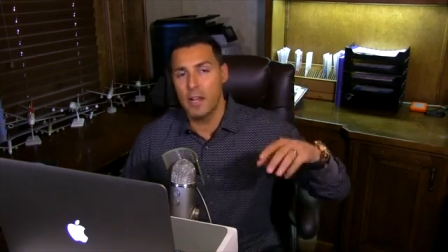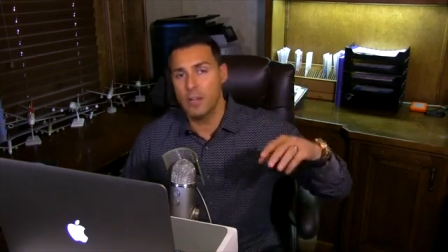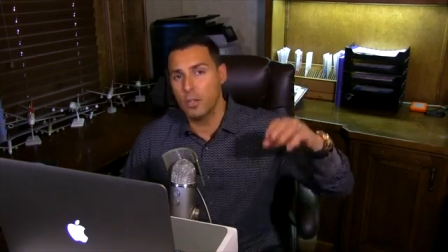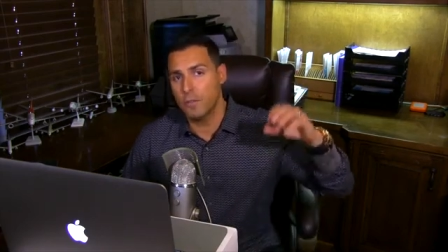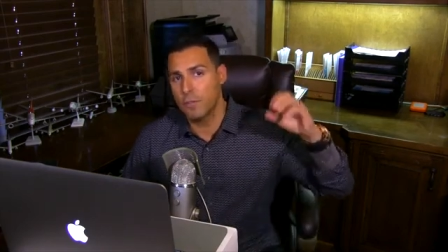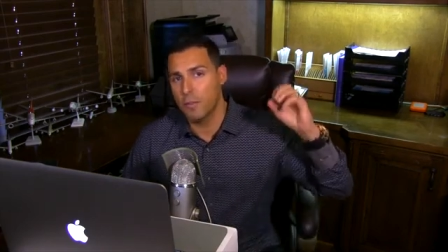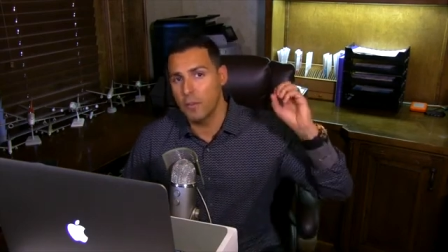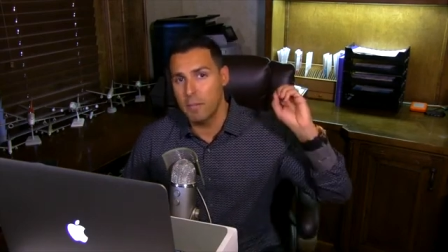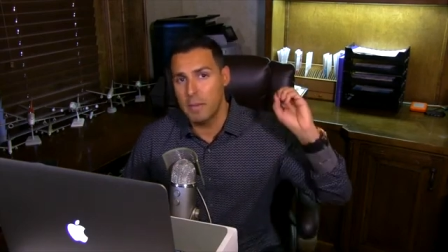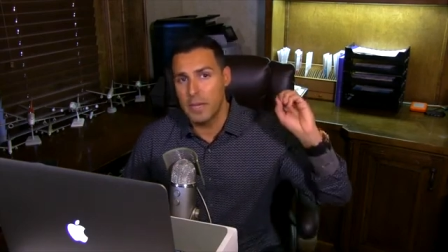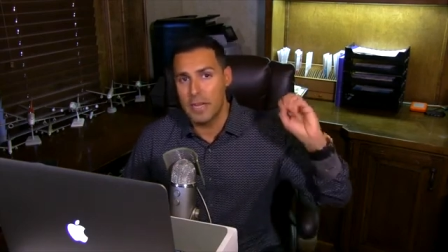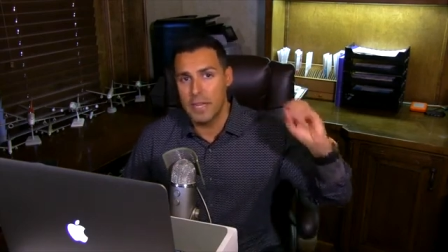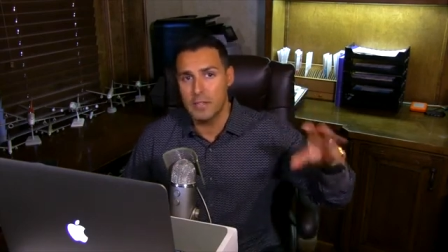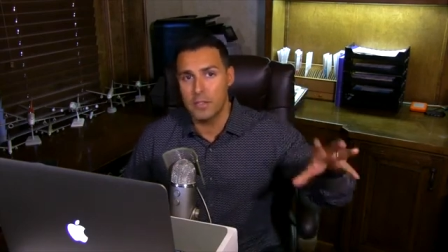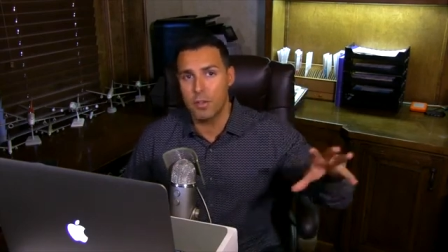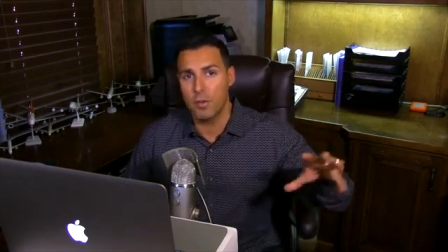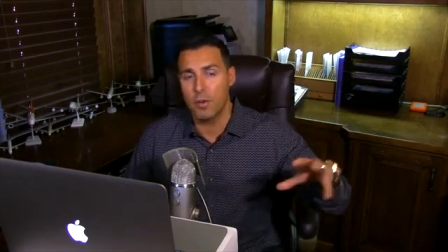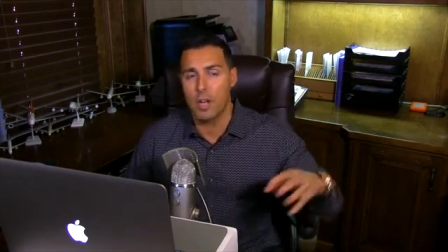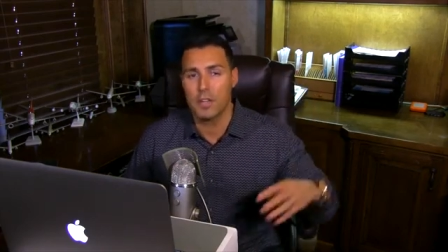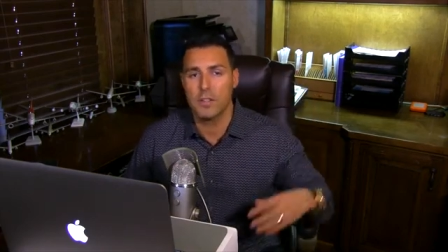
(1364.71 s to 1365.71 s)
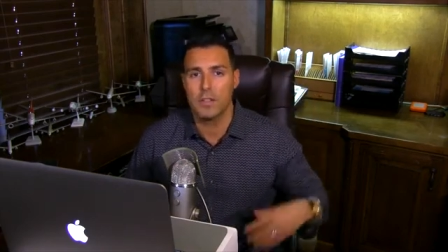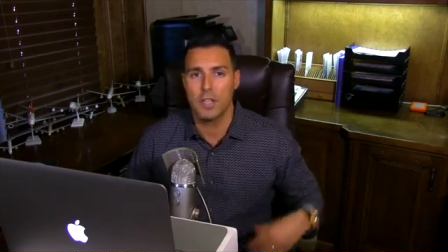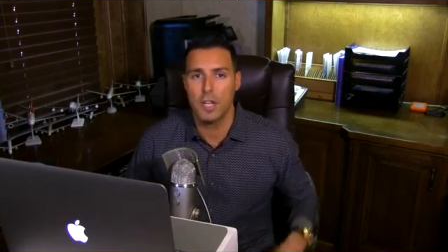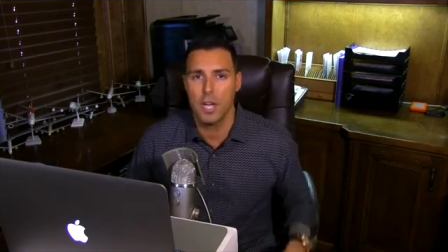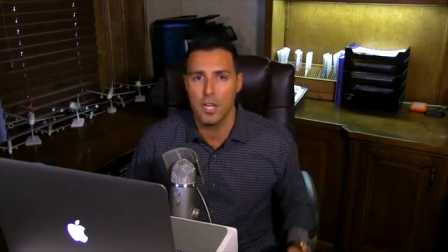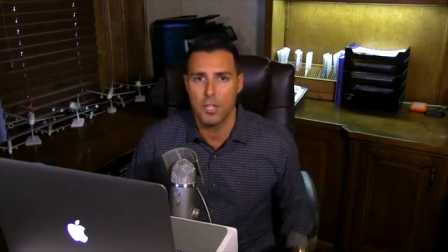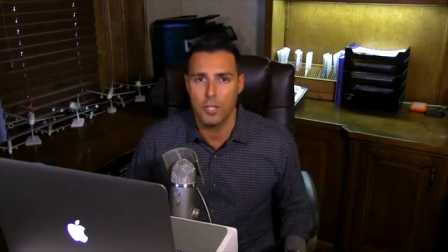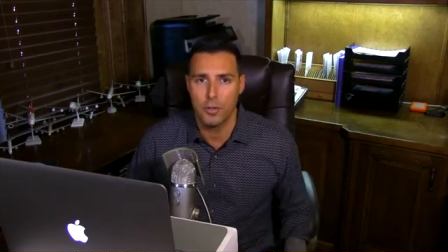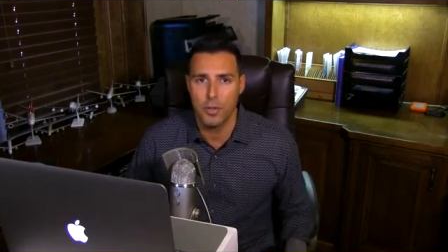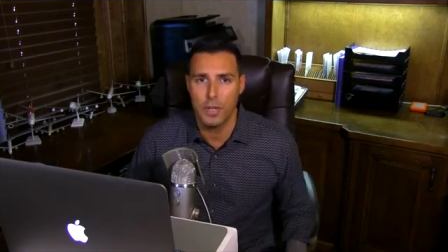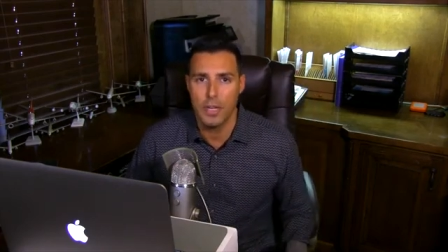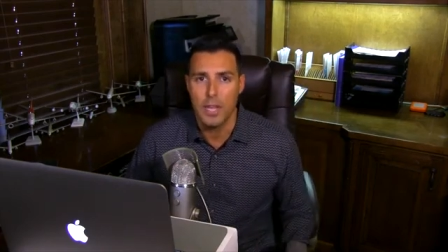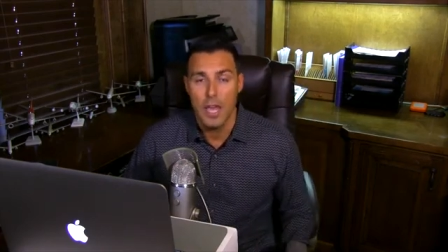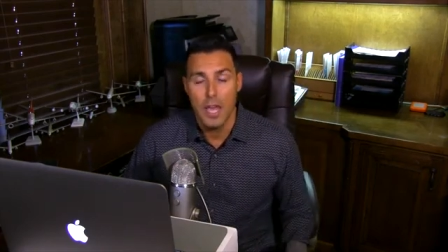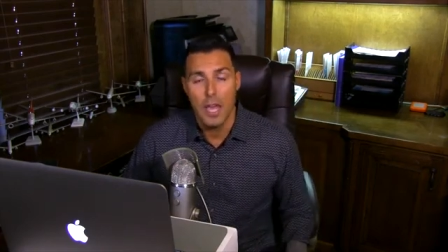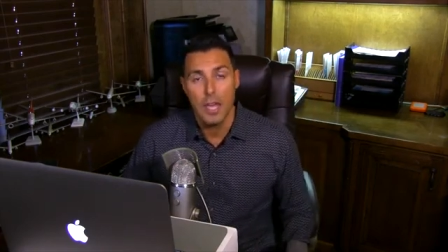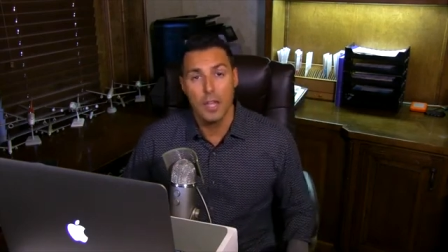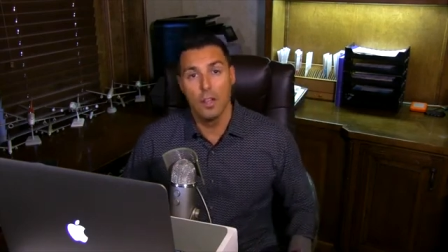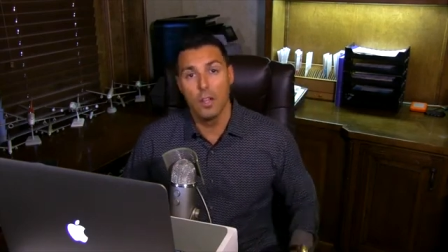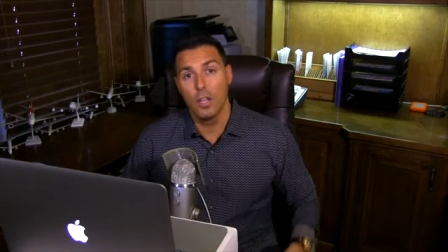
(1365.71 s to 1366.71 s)
Look at the international
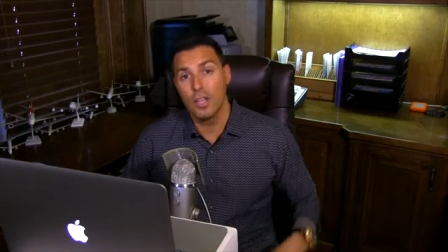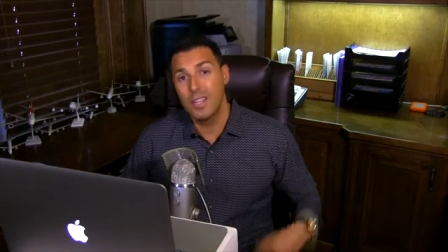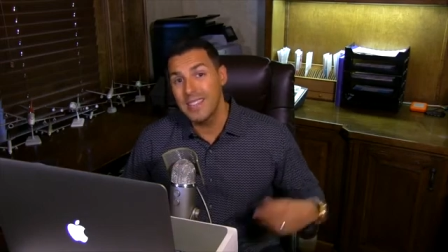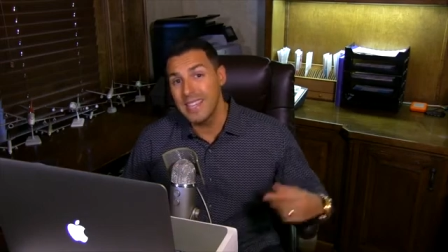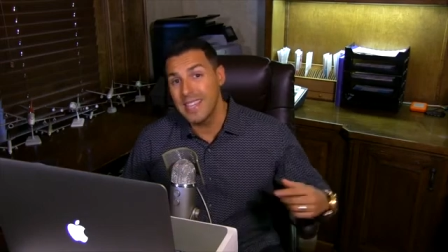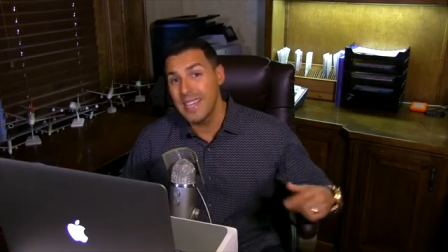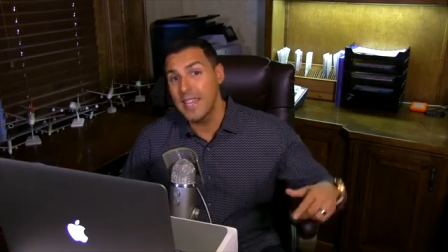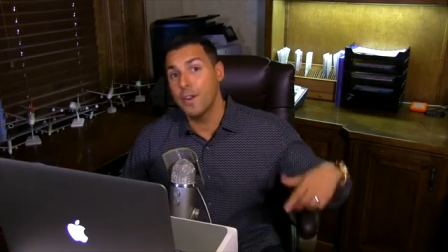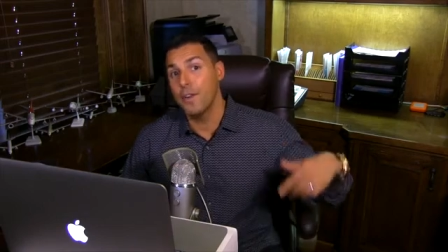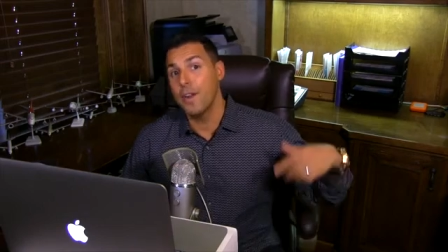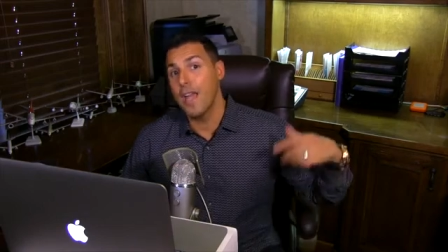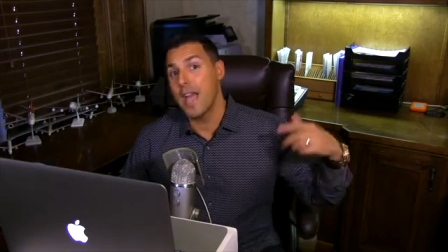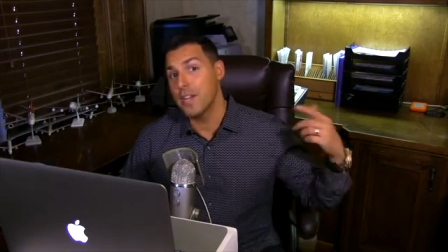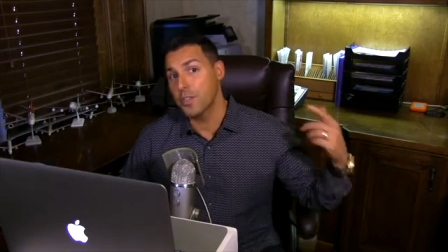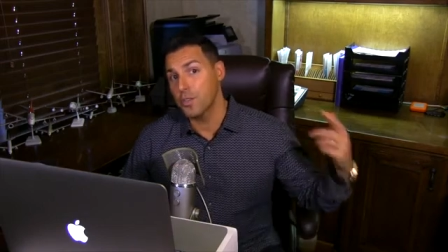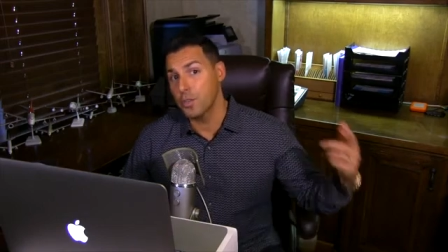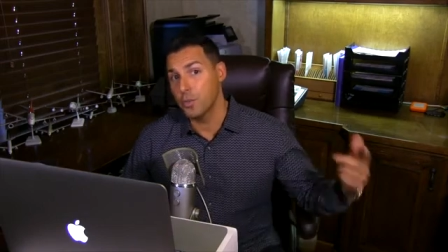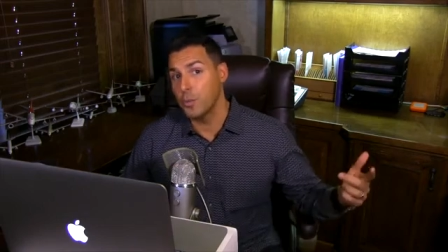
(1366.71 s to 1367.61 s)
regionals as well,